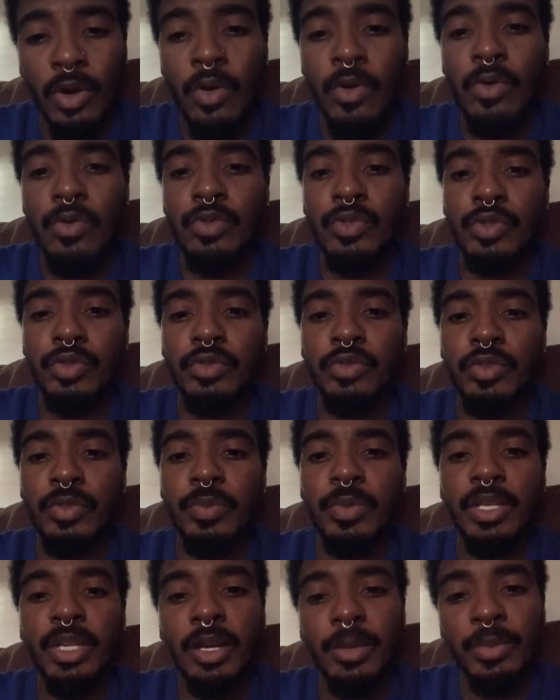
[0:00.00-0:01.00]
own truth.
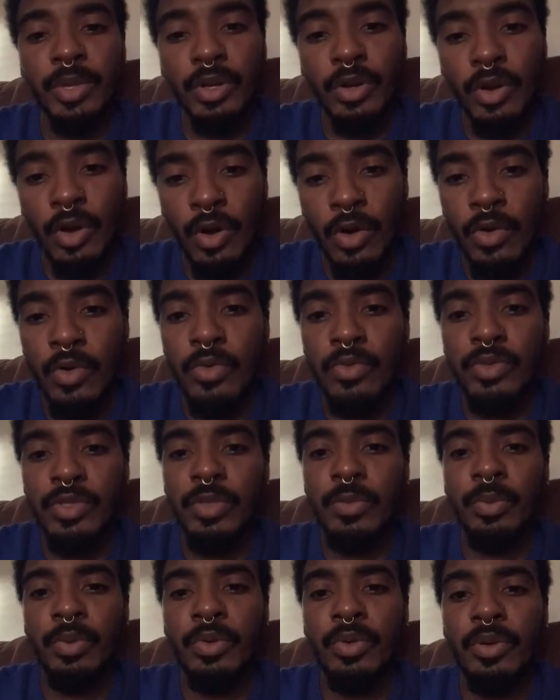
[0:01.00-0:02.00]
Become your own
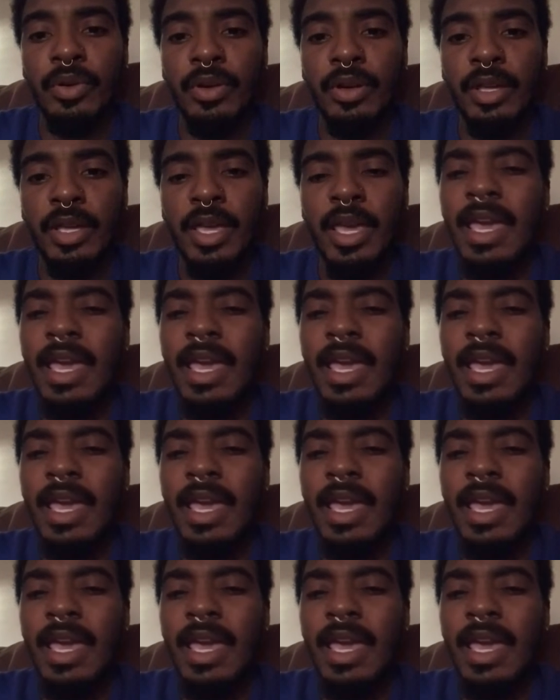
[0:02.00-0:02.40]
support.